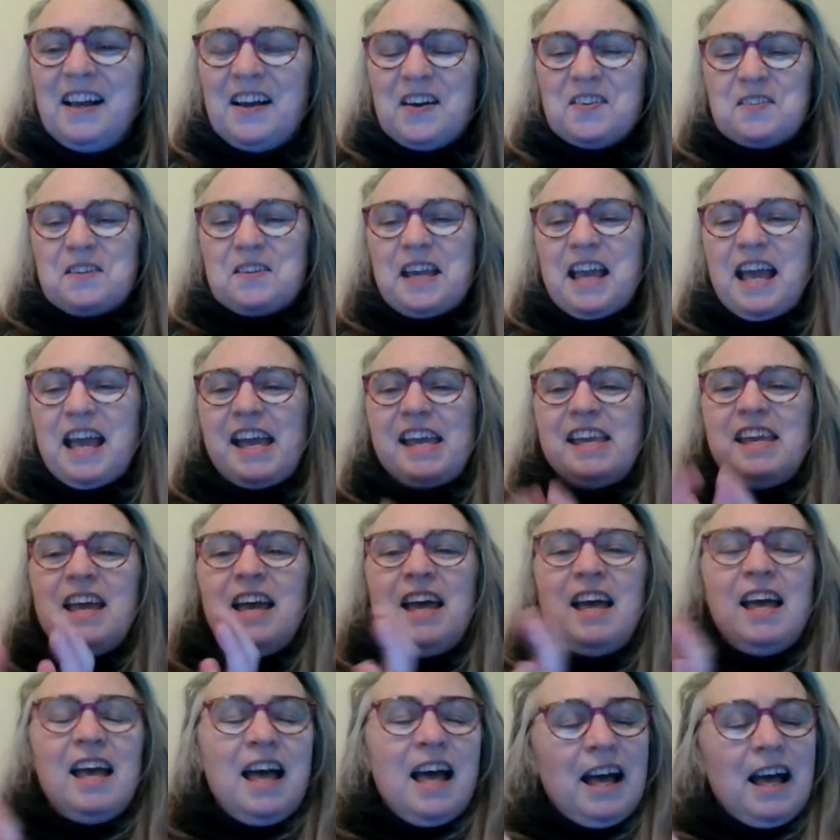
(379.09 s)
Okay,
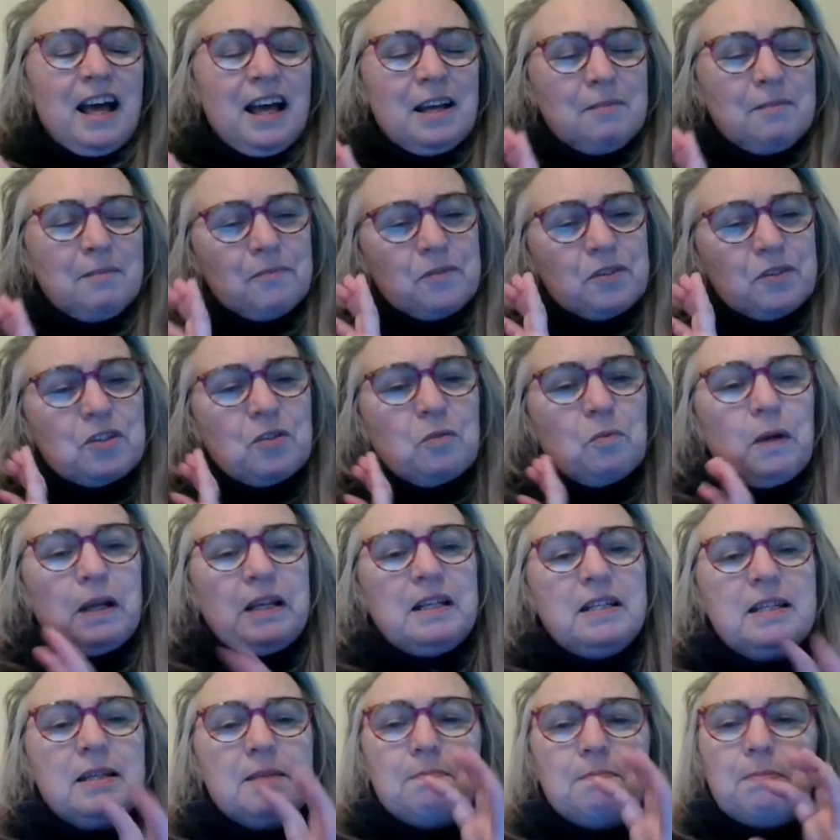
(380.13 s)
so
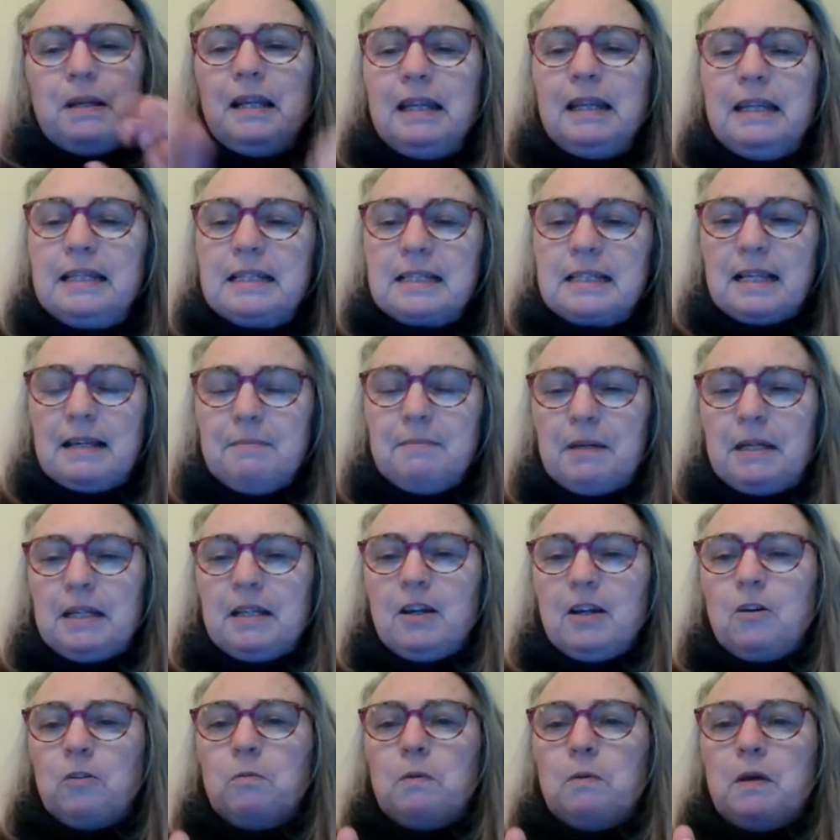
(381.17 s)
Wendy, please let me
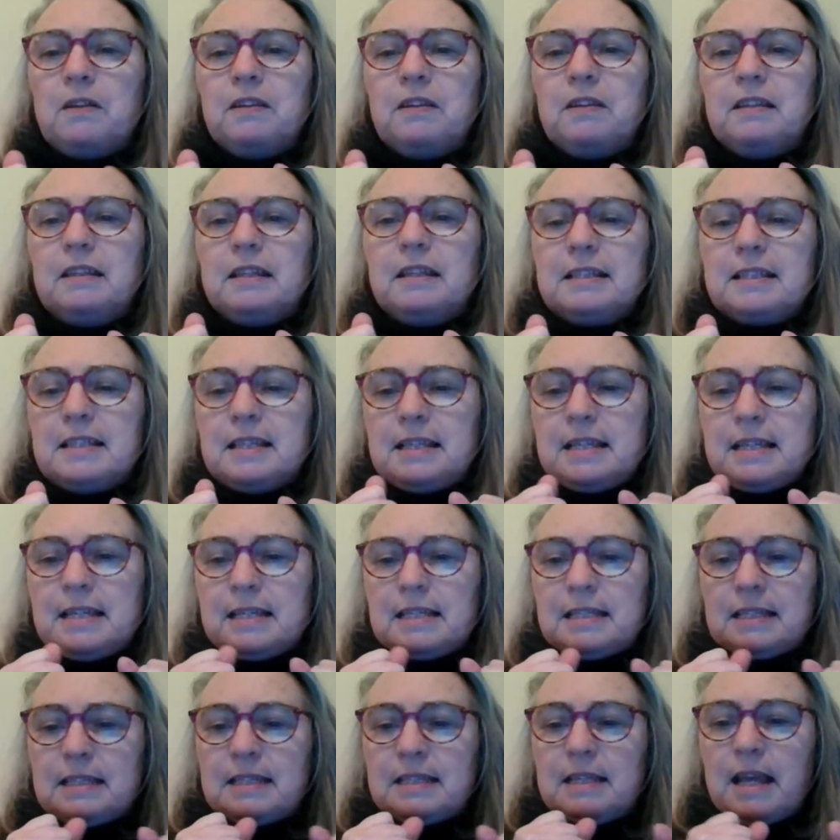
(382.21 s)
know whether this
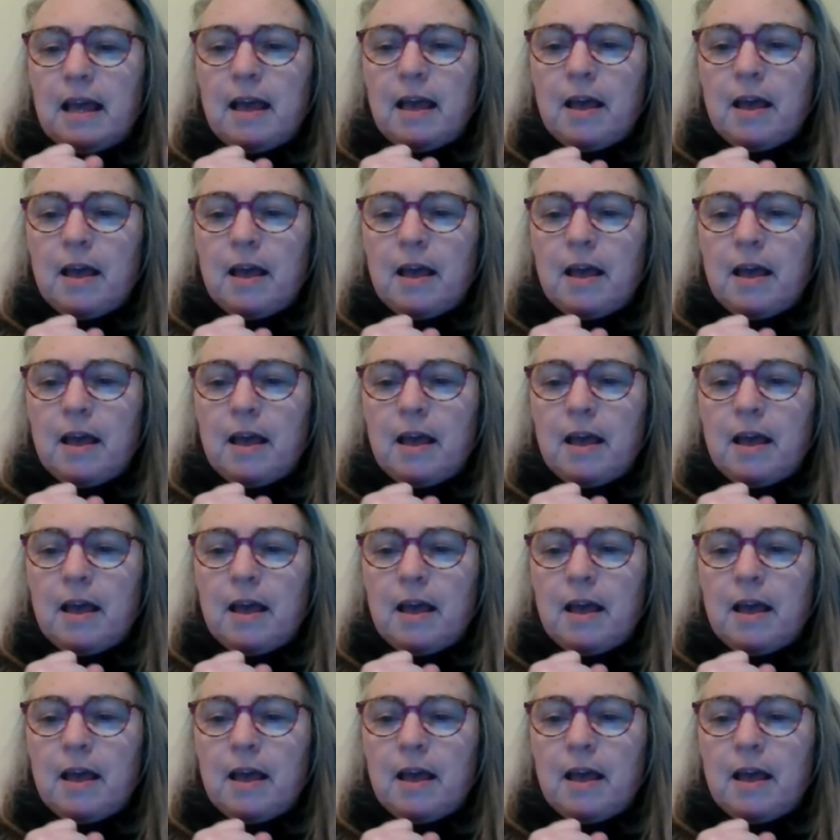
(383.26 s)
is